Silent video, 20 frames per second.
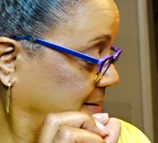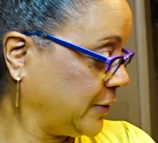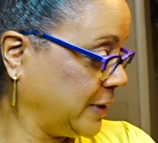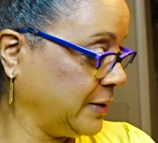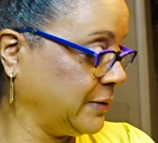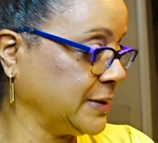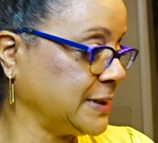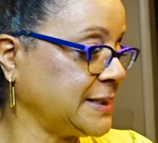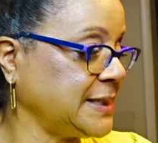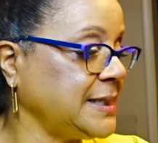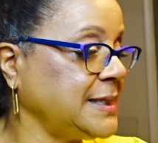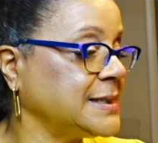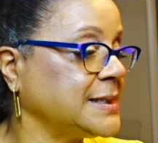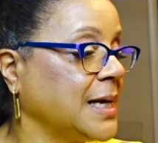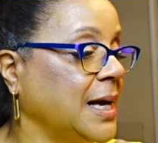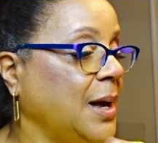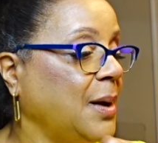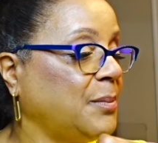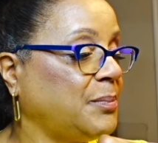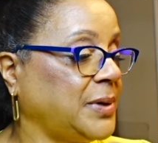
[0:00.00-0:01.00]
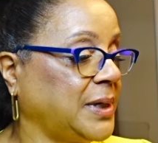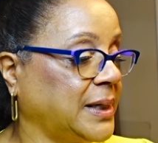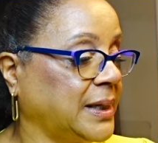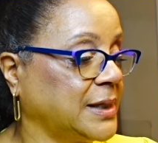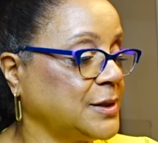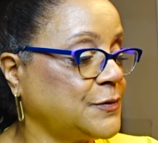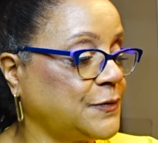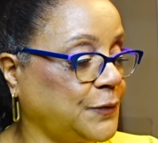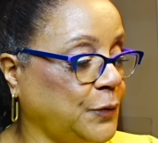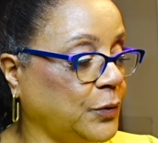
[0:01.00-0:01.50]
fragrances
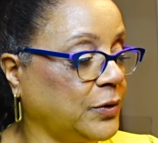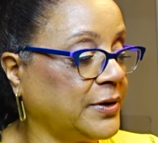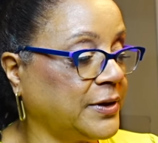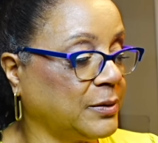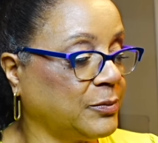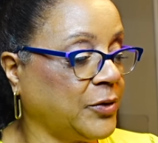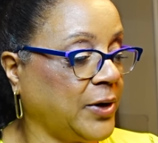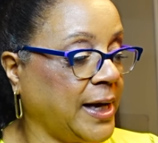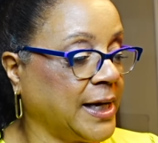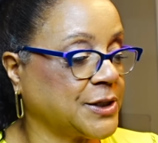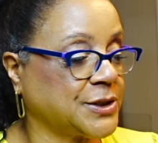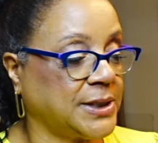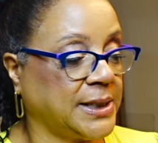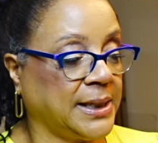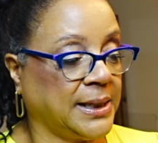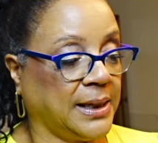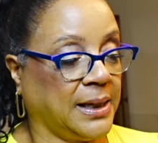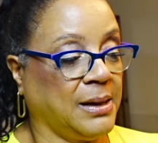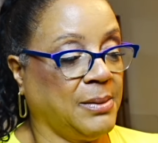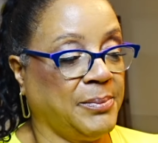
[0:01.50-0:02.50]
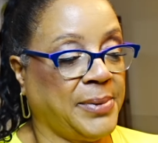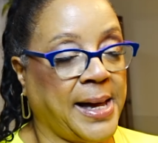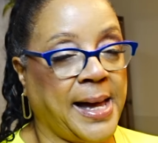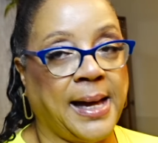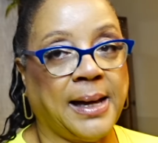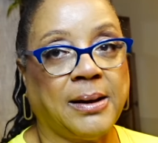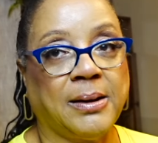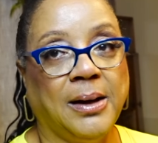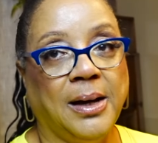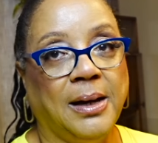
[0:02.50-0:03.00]
because four of them are actually gonna come
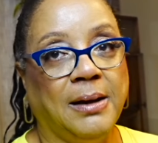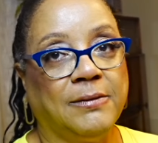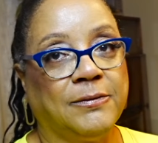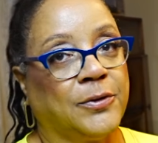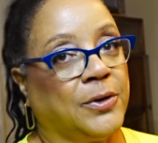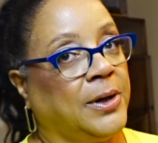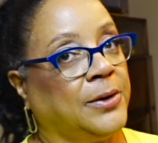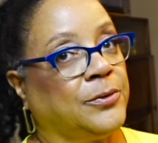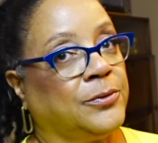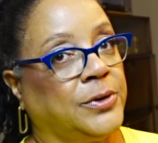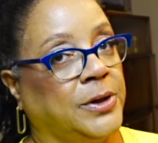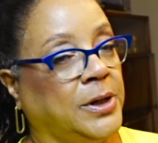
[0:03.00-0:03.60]
back for other